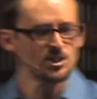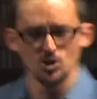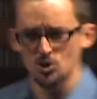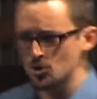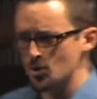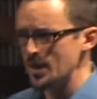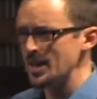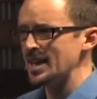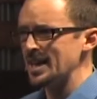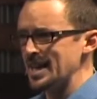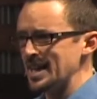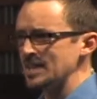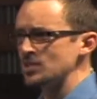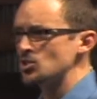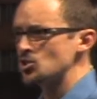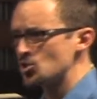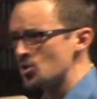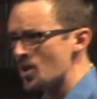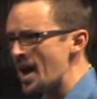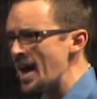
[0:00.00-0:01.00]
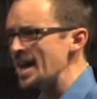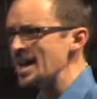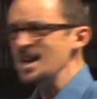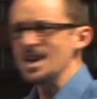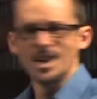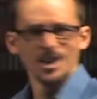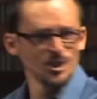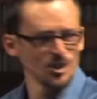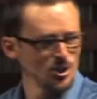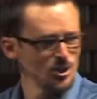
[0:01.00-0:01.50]
it's trinity, it's
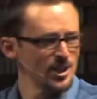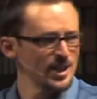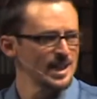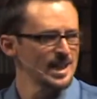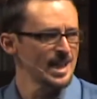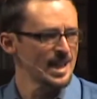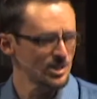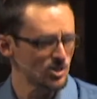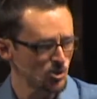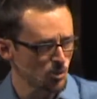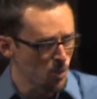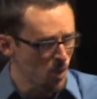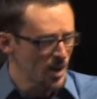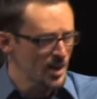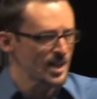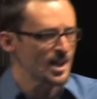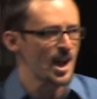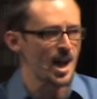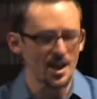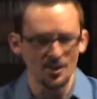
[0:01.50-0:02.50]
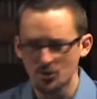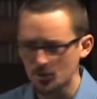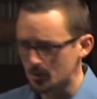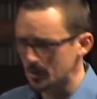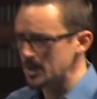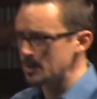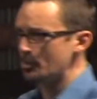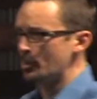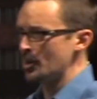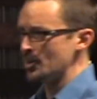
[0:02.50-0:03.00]
tri-unity, it's one God,
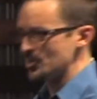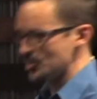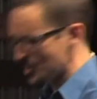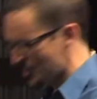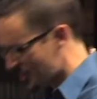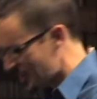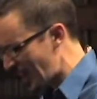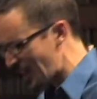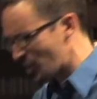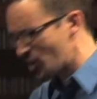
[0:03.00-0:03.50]
three persons.